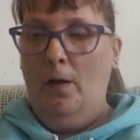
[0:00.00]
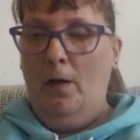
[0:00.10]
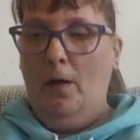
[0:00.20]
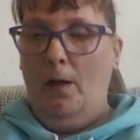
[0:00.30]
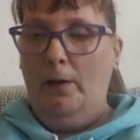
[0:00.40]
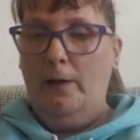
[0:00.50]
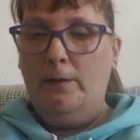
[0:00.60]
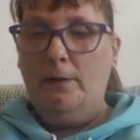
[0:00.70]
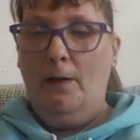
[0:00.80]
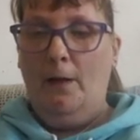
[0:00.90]
Alyssa
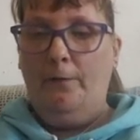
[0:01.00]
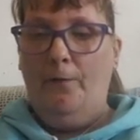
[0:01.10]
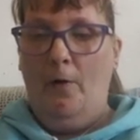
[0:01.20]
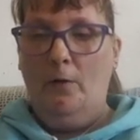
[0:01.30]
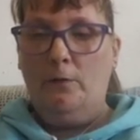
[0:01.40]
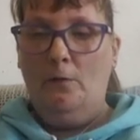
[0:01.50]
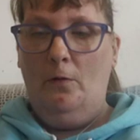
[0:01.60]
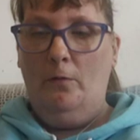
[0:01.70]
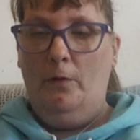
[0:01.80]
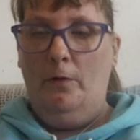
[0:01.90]
had 4
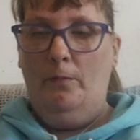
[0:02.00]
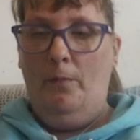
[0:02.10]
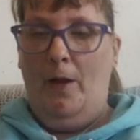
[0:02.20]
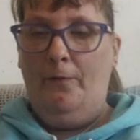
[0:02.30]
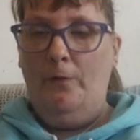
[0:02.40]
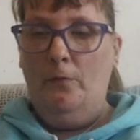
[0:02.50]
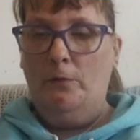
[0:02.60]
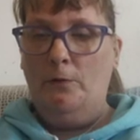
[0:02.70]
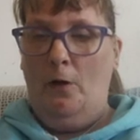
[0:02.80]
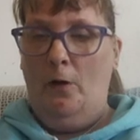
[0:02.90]
children, Matthew
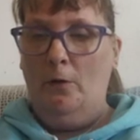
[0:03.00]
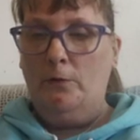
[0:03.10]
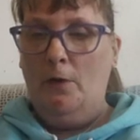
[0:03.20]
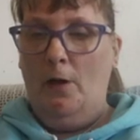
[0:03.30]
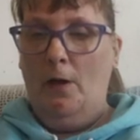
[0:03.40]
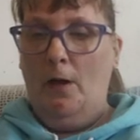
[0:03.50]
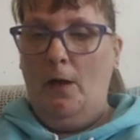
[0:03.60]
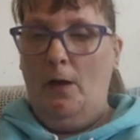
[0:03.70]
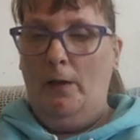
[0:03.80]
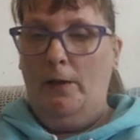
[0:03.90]
George,
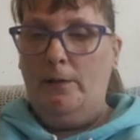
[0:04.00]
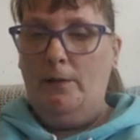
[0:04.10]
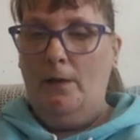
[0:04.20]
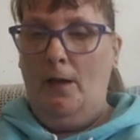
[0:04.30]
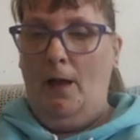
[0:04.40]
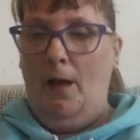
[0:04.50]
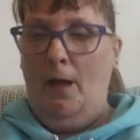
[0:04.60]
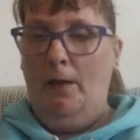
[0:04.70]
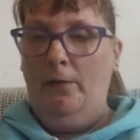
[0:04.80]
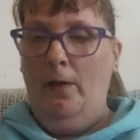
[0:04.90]
Alicia
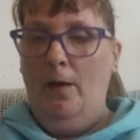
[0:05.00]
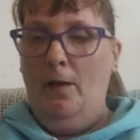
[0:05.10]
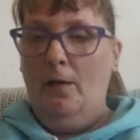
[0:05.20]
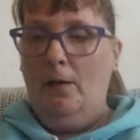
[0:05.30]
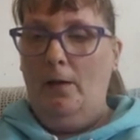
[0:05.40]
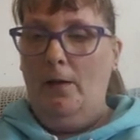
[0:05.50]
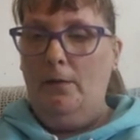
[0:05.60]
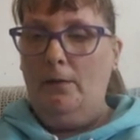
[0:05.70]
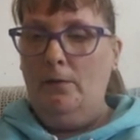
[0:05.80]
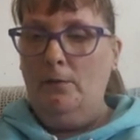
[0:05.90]
Ann,
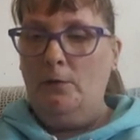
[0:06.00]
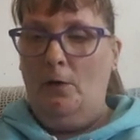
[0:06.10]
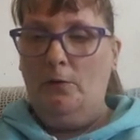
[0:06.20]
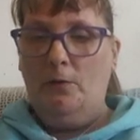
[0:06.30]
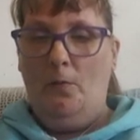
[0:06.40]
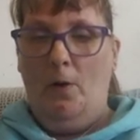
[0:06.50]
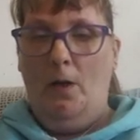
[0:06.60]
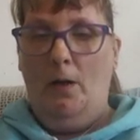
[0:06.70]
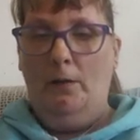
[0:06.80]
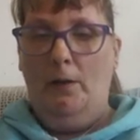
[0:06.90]
Leighton Joshua
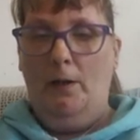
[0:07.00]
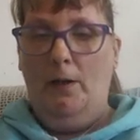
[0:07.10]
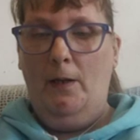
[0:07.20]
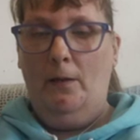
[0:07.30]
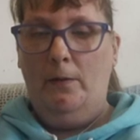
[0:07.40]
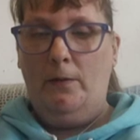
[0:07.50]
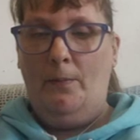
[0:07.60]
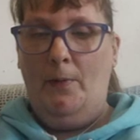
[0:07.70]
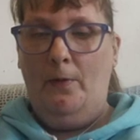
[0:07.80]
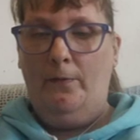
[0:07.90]
and Lily
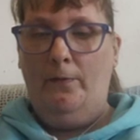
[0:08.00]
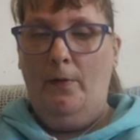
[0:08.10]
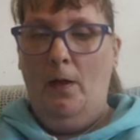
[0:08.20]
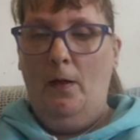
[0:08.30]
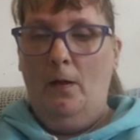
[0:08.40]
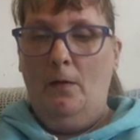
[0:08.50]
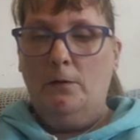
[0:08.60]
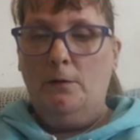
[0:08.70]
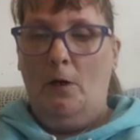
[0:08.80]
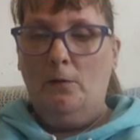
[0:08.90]
Elizabeth.
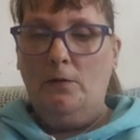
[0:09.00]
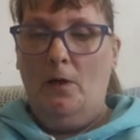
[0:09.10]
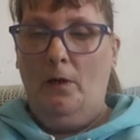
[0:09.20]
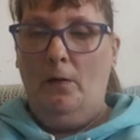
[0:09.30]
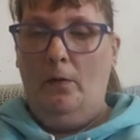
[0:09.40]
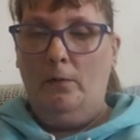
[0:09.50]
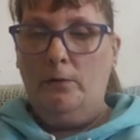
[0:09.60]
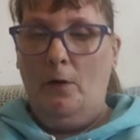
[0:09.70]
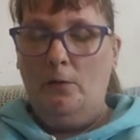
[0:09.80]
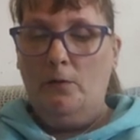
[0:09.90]
Joshua
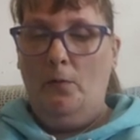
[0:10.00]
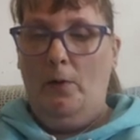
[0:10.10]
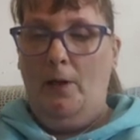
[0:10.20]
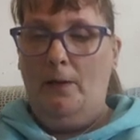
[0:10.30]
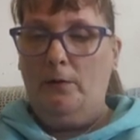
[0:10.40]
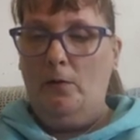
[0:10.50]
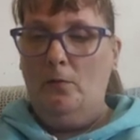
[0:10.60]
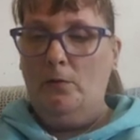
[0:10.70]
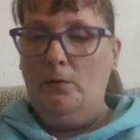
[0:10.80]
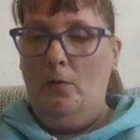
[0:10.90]
had 2
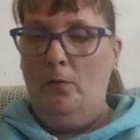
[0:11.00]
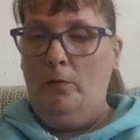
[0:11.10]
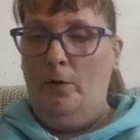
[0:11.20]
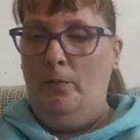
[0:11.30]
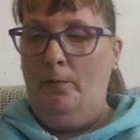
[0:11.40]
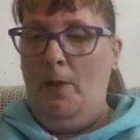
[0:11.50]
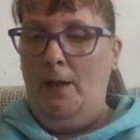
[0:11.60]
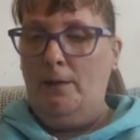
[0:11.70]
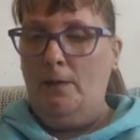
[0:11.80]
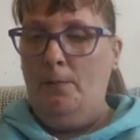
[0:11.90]
children,
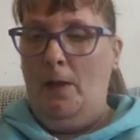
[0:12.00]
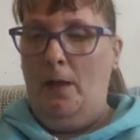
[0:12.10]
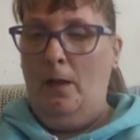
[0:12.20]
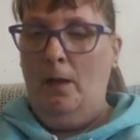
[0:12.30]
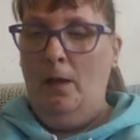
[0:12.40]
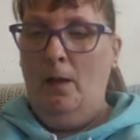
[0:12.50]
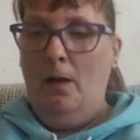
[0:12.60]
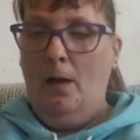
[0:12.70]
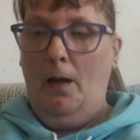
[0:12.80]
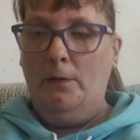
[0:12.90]
Macy May
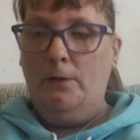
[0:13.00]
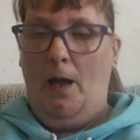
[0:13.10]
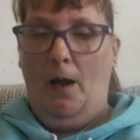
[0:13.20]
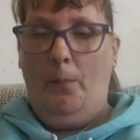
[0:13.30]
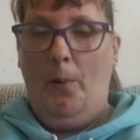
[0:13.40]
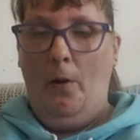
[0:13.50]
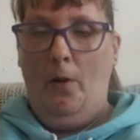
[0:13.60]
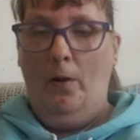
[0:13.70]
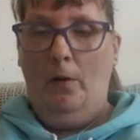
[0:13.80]
and Jack Paul.